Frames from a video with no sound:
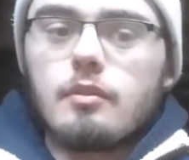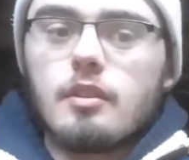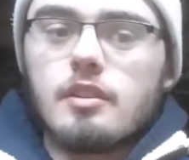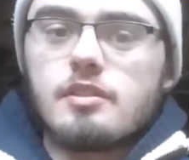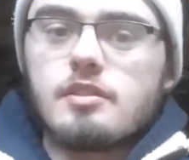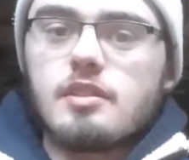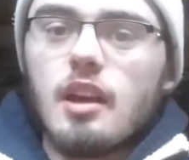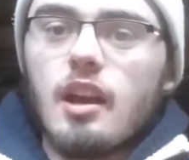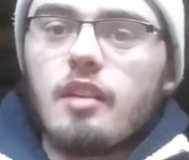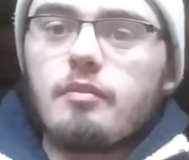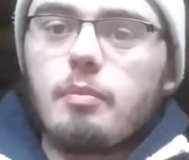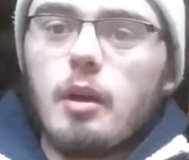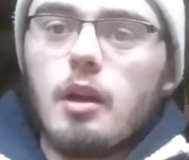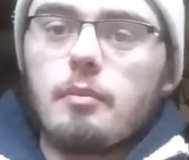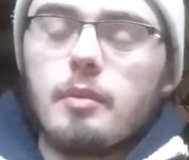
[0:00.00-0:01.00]
It's
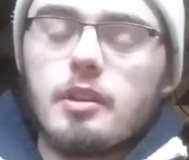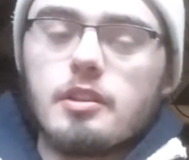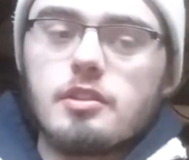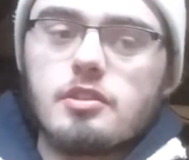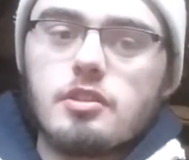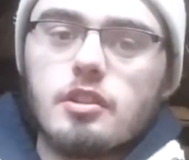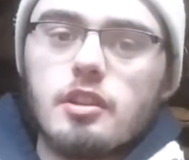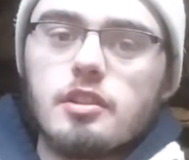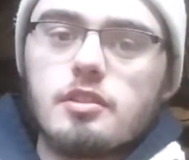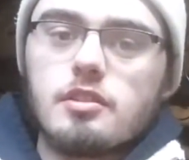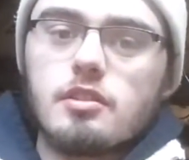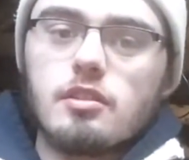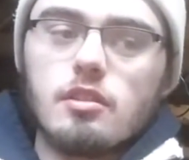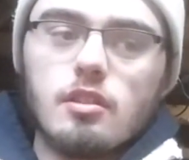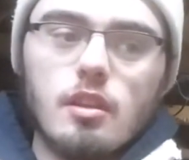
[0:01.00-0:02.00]
Divebomb Industries.